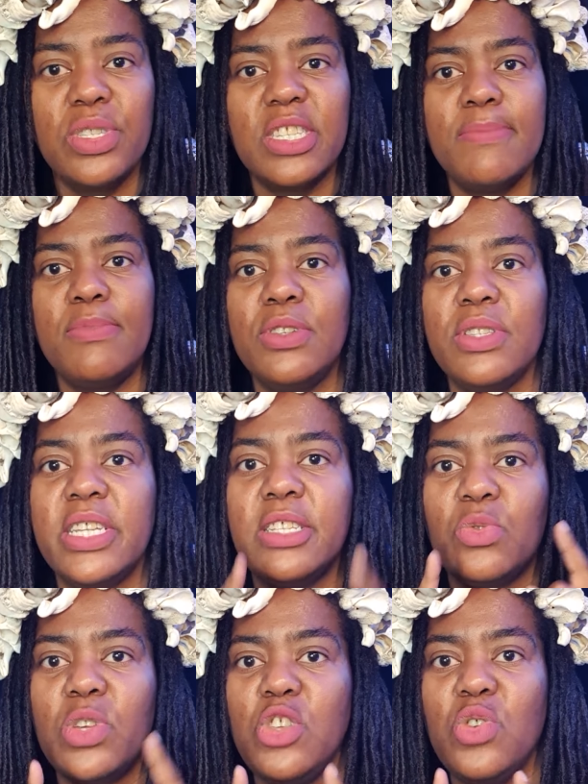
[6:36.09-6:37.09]
step on.
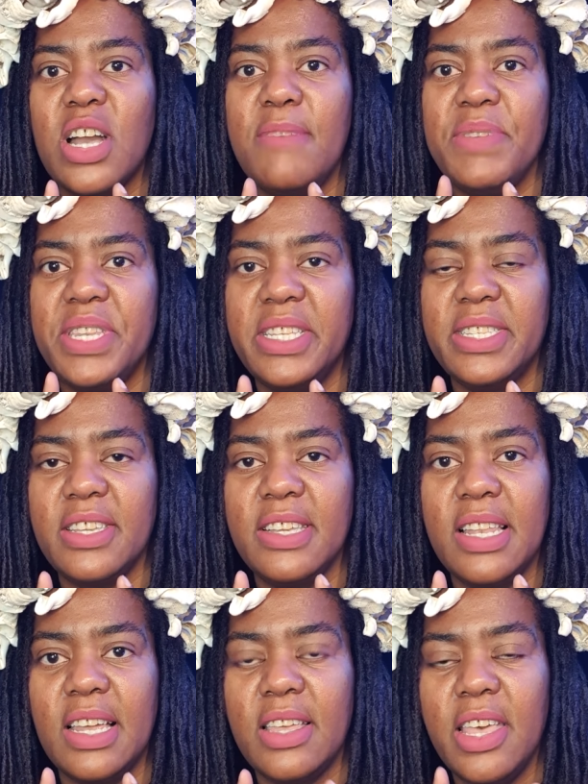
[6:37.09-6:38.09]
That's where you come in as a
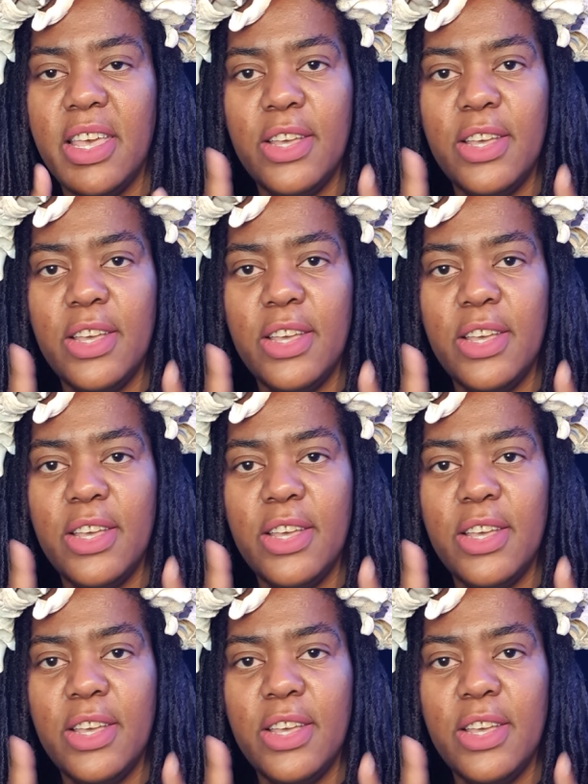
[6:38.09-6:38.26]
healer.